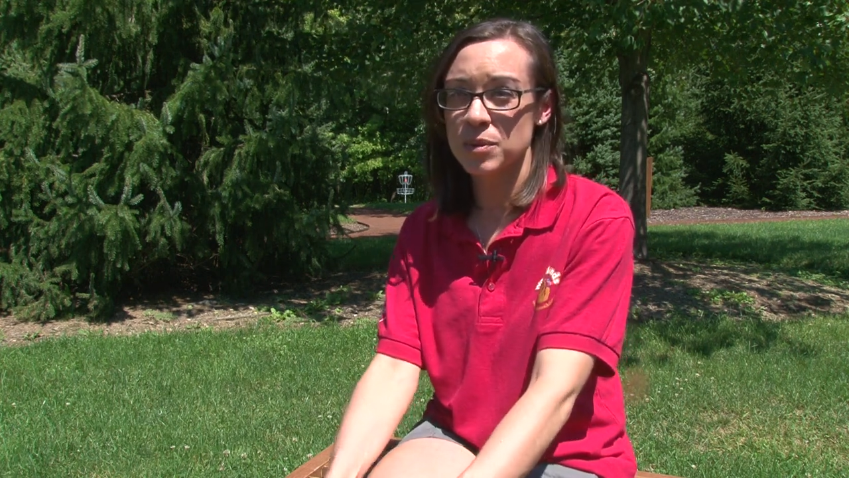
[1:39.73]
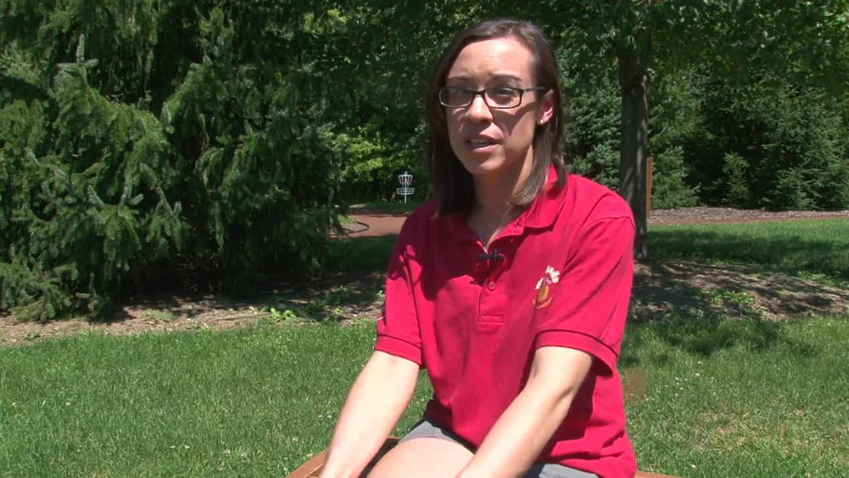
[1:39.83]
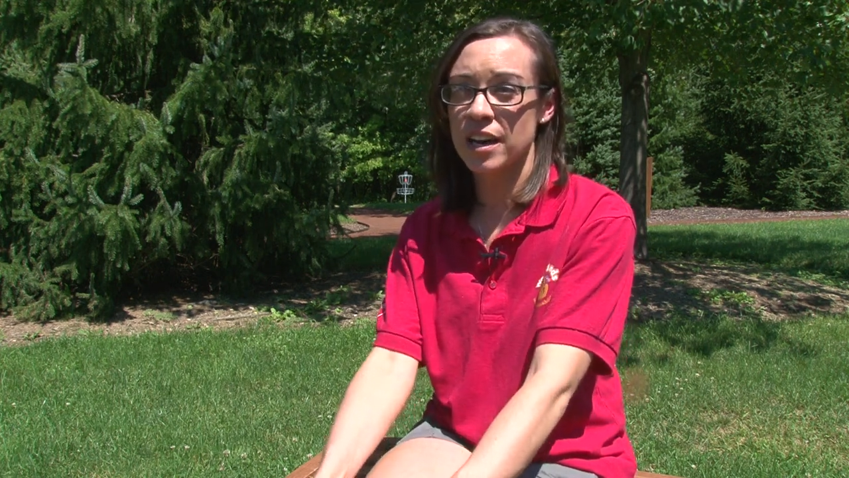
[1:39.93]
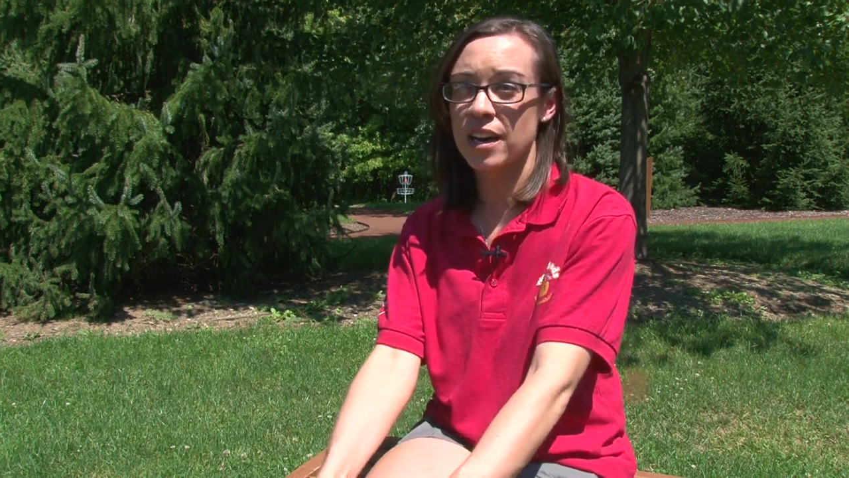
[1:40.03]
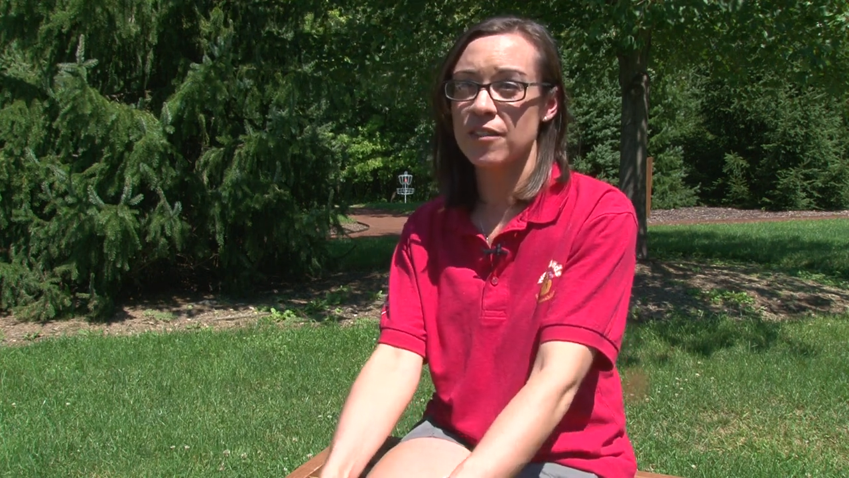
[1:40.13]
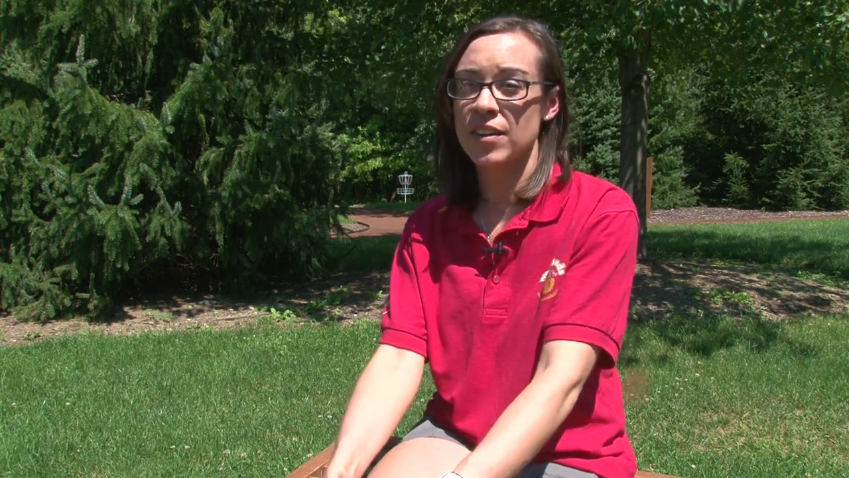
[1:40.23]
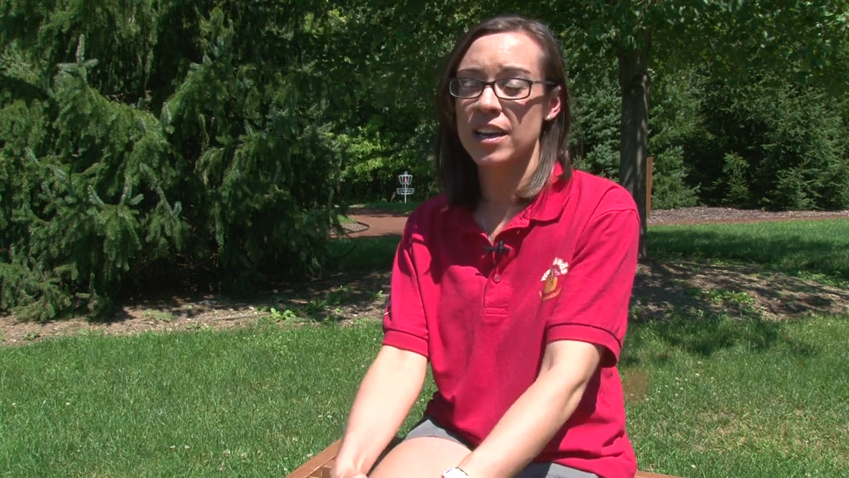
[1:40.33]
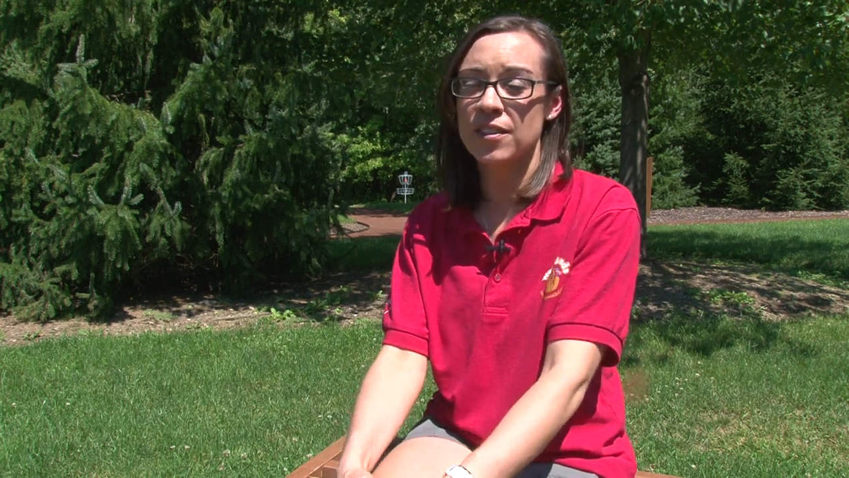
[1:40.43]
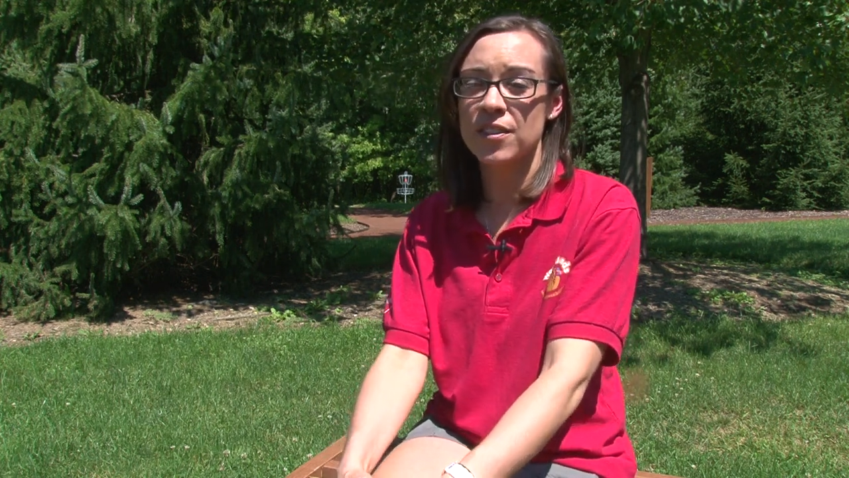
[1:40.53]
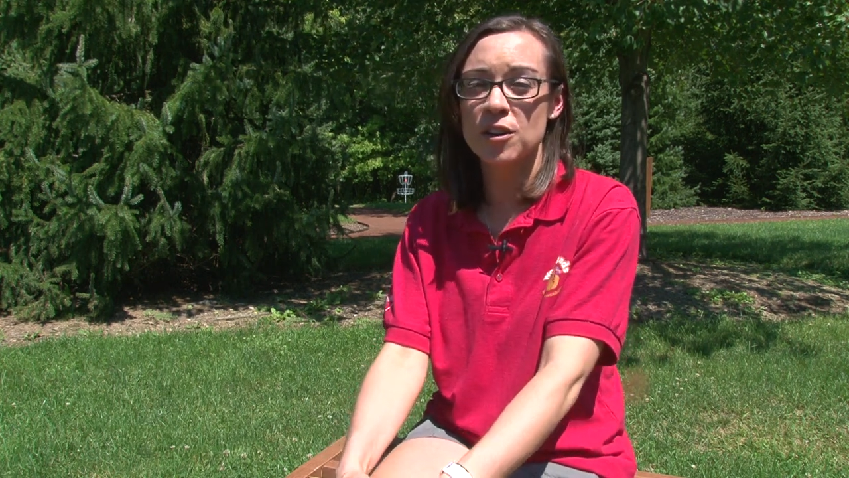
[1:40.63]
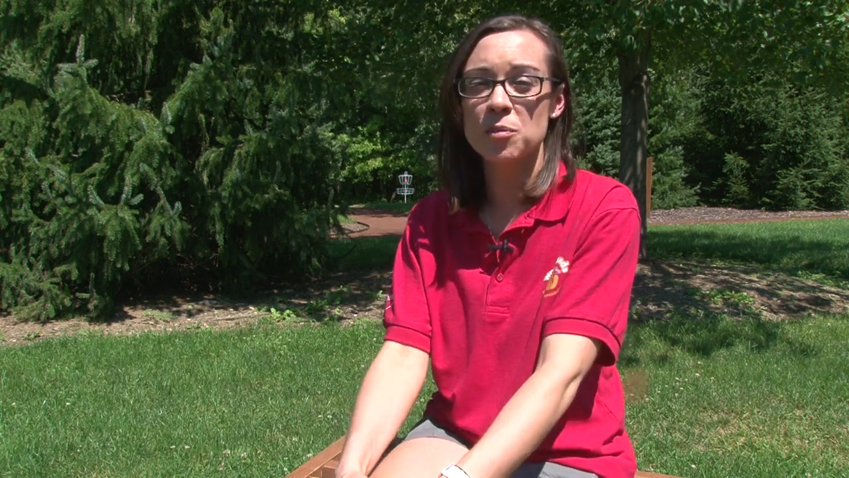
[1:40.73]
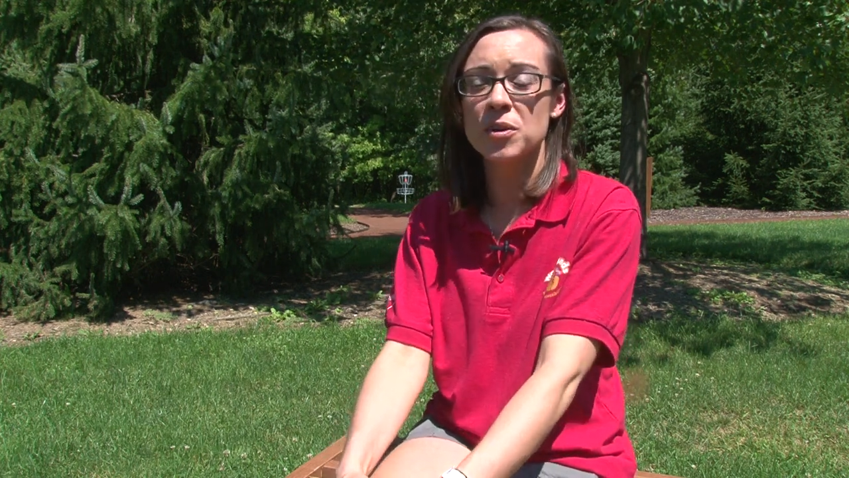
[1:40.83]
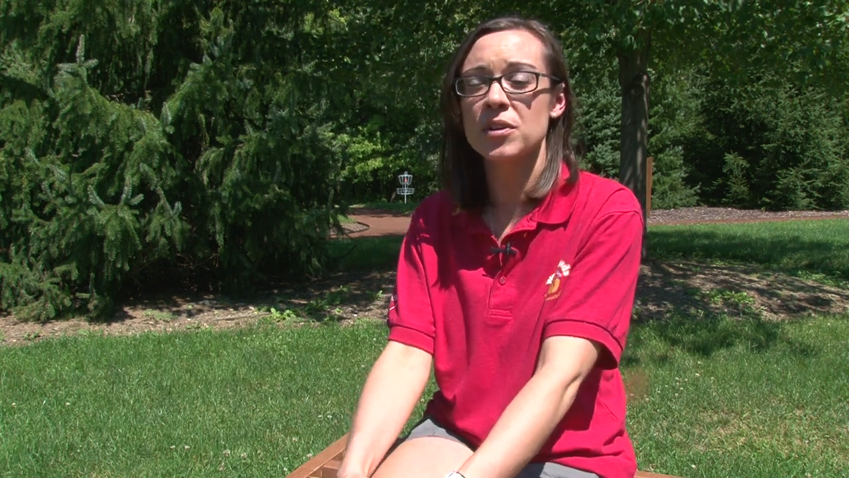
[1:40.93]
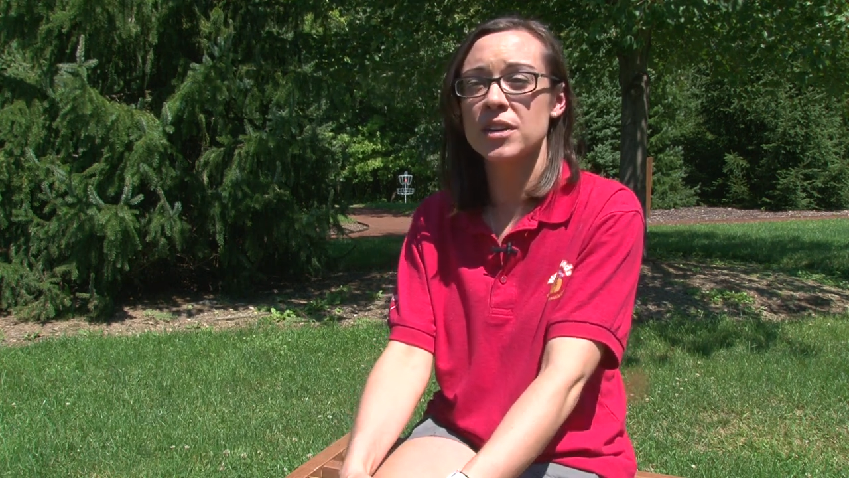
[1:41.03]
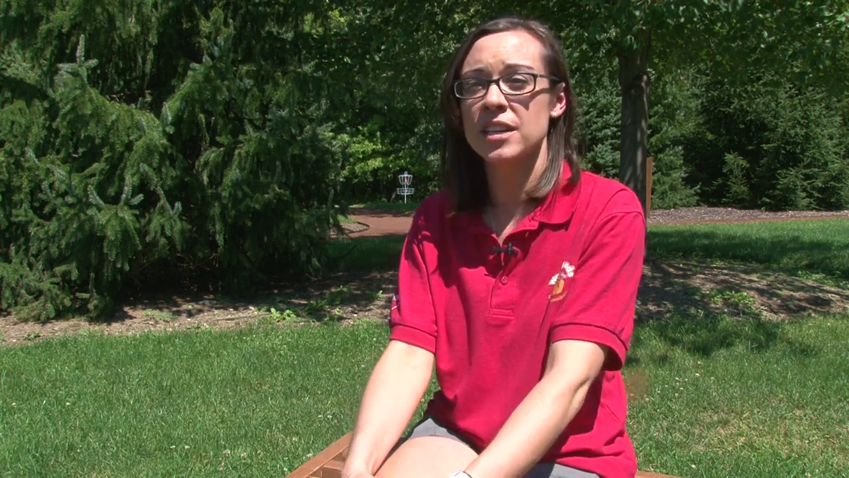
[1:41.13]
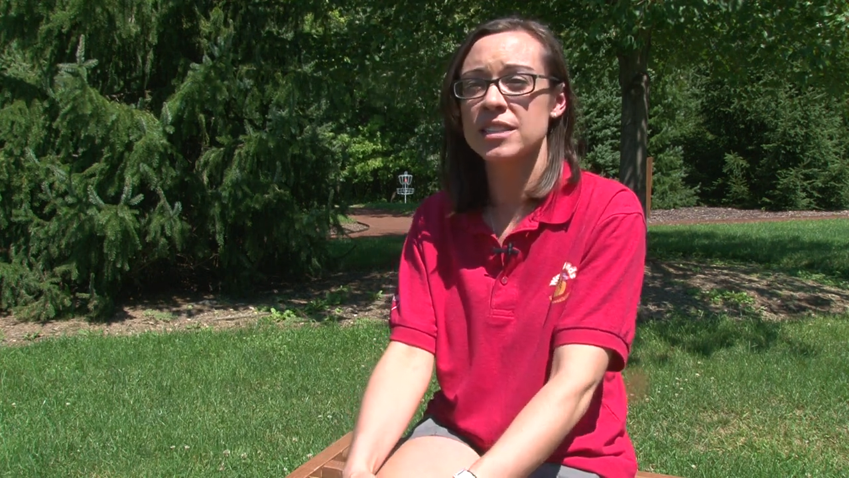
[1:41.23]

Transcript: we have a therapeutic